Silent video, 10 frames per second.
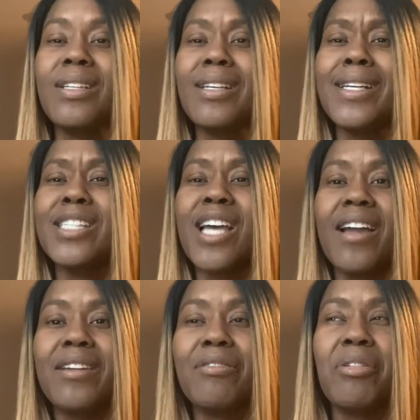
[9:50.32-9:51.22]
It's
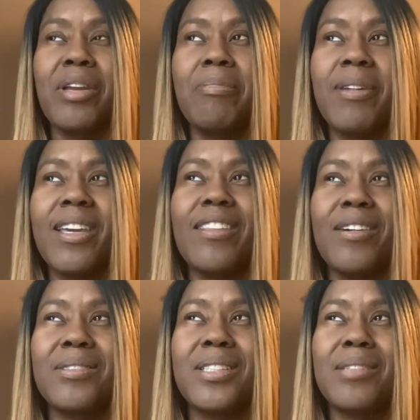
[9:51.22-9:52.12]
kind of creepy
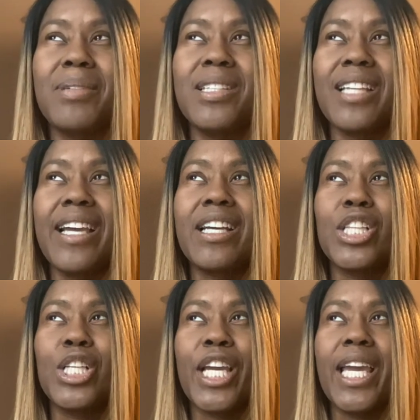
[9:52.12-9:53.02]
though to be like
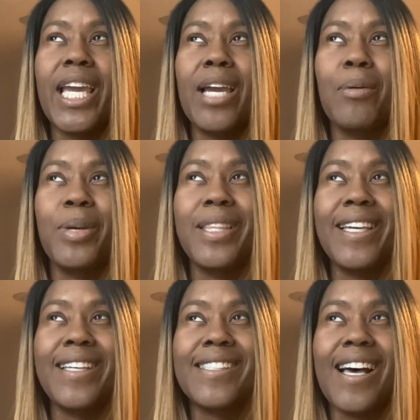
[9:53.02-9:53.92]
looking with
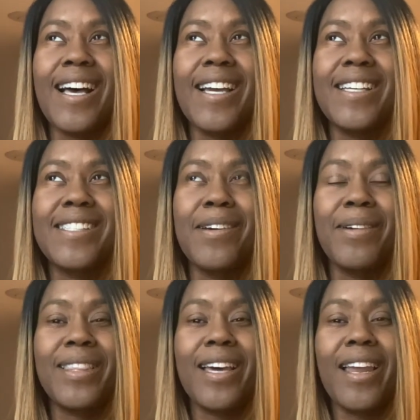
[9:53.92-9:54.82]
these eyes,
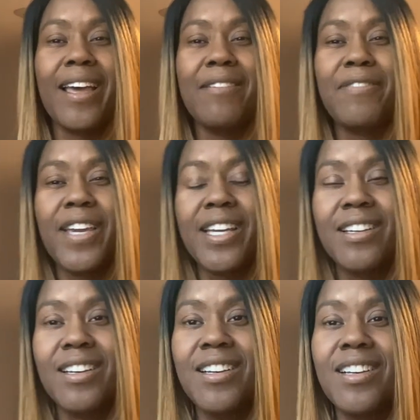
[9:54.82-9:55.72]
knowing that I have fake
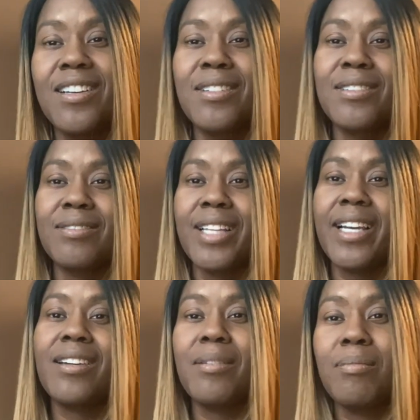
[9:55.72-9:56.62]

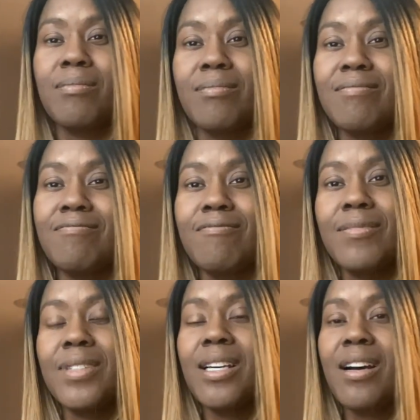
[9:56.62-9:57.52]
like
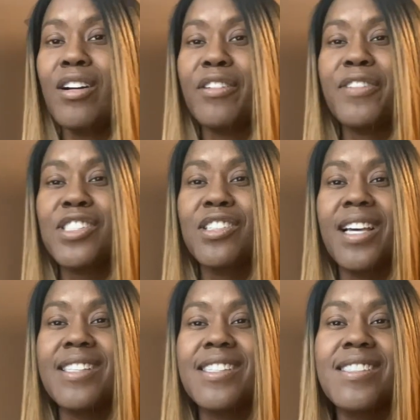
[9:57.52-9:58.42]
artificial
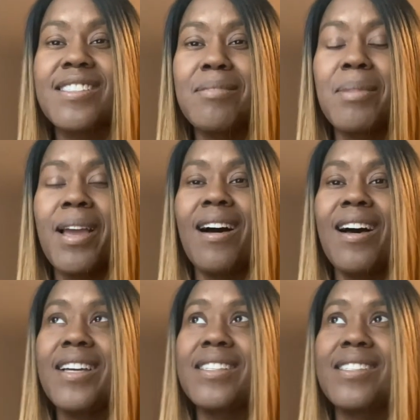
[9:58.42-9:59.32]
lenses in my
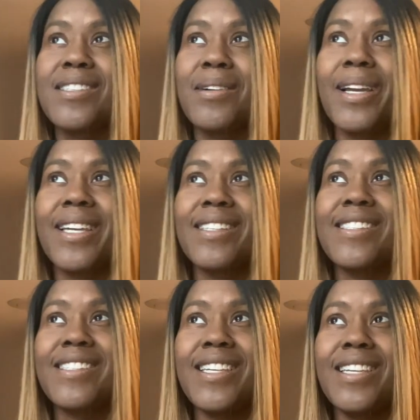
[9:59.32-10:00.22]
eyes so I can
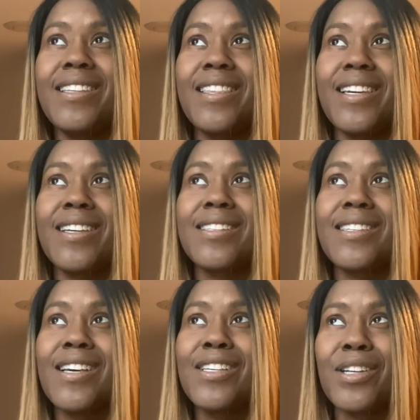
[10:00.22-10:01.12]
see
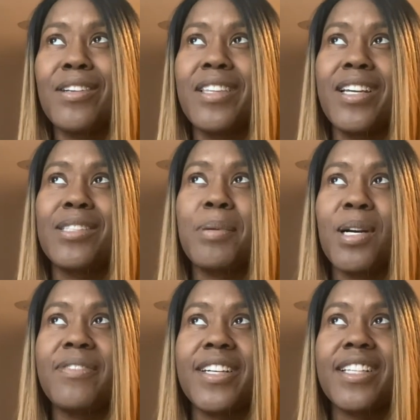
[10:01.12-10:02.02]
certain things
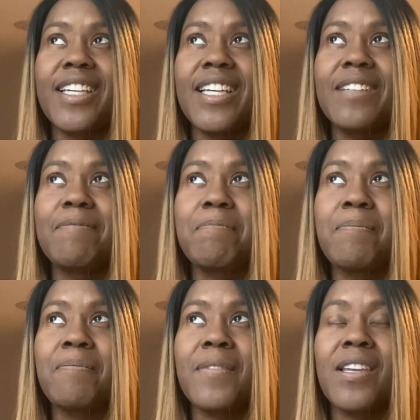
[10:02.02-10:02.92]
perfectly,
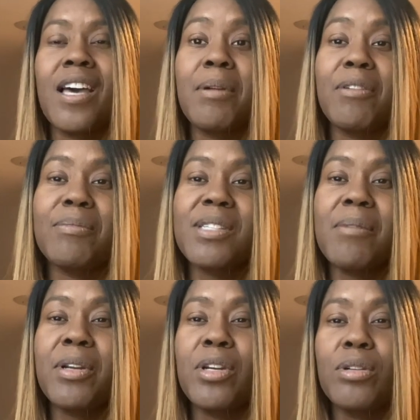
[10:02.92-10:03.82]
coming
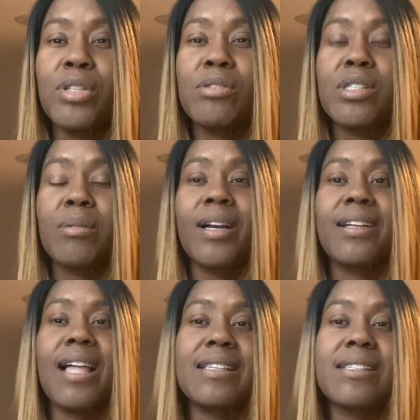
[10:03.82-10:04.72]
someone who used to wear
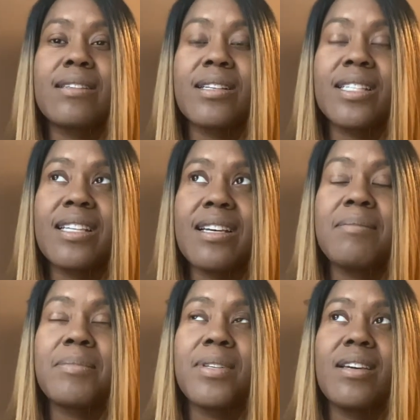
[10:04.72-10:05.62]
glasses all the
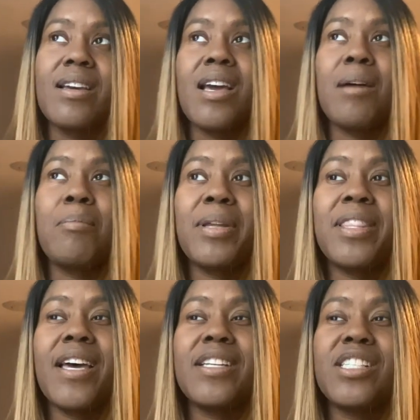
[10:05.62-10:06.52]
time. But
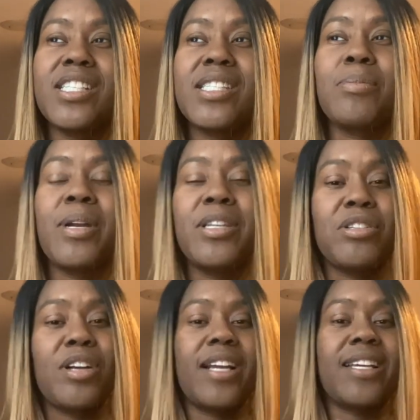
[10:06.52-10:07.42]
then just when you
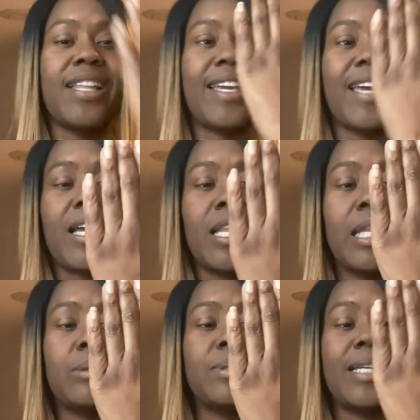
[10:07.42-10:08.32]
try to like get
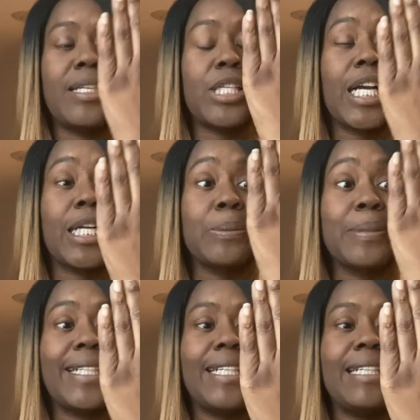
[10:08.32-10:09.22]
close and try to
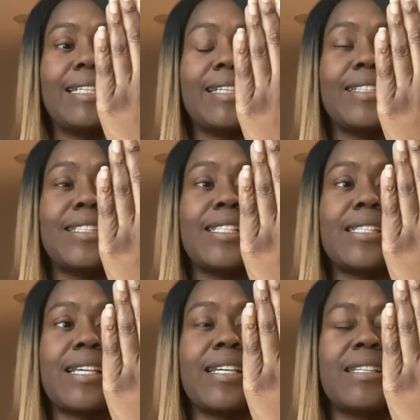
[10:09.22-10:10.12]
read, it's just
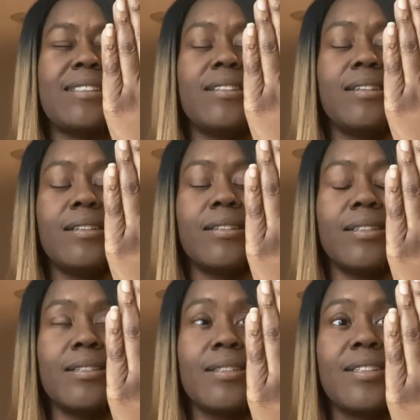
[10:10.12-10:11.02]
like,
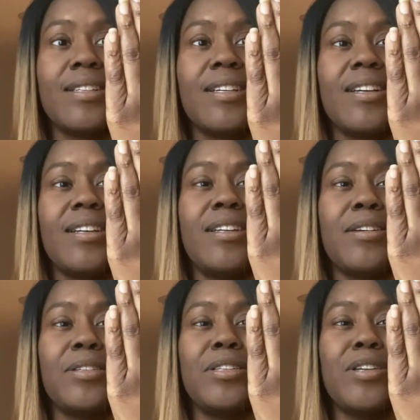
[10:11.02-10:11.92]
oh,
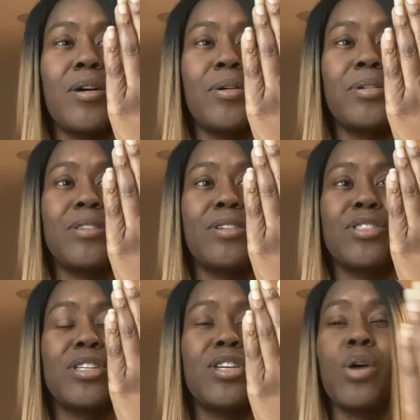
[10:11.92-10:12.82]
you know,
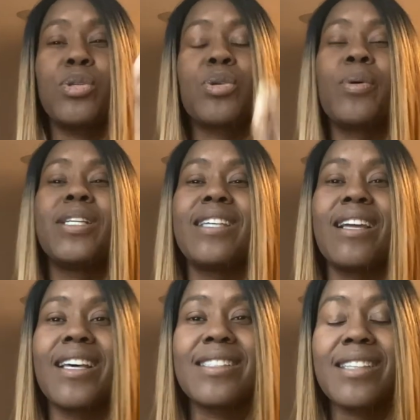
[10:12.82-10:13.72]
there's no
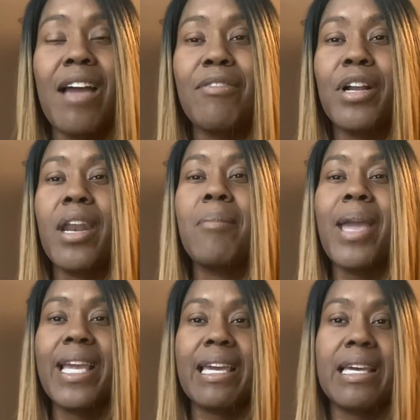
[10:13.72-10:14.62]
squinting that's ever going to
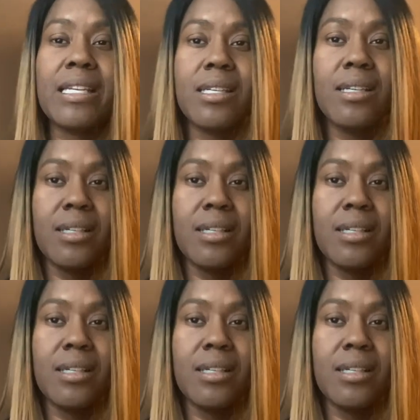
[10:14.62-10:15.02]
make it,